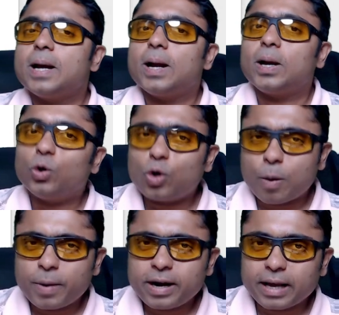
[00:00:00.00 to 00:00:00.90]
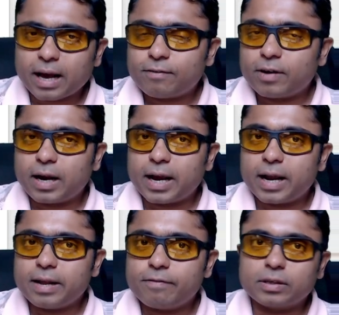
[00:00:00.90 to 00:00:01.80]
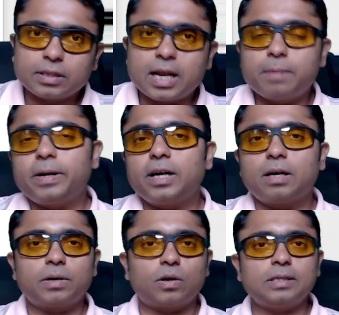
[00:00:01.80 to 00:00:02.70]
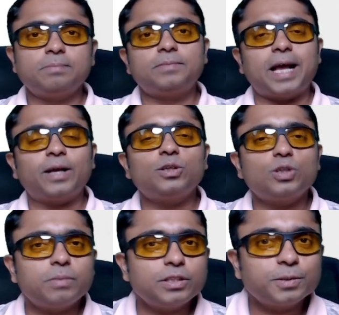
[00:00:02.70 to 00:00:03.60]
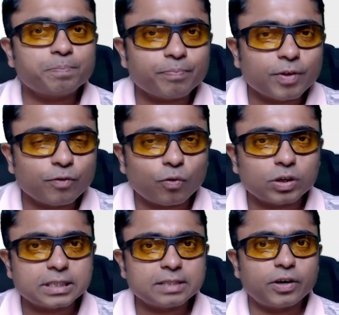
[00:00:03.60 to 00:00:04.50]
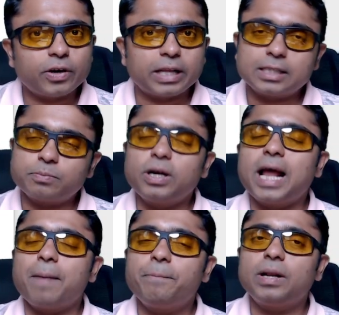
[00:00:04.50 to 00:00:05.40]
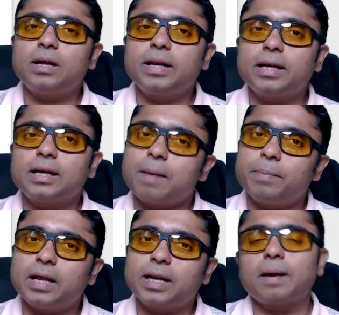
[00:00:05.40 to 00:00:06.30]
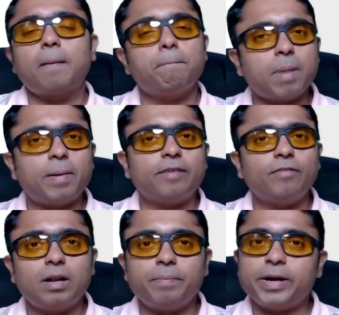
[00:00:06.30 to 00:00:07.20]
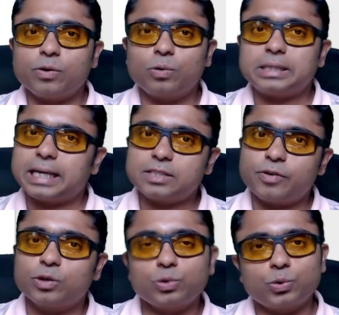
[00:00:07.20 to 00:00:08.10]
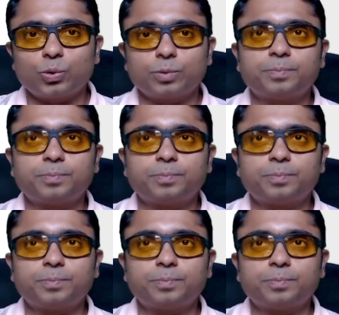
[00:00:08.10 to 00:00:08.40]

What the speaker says: Do comment for any further help in dermatology. Thank you so much for watching the video till this point. Happy learning, happy learning. Bye bye. We'll meet you in the next video soon.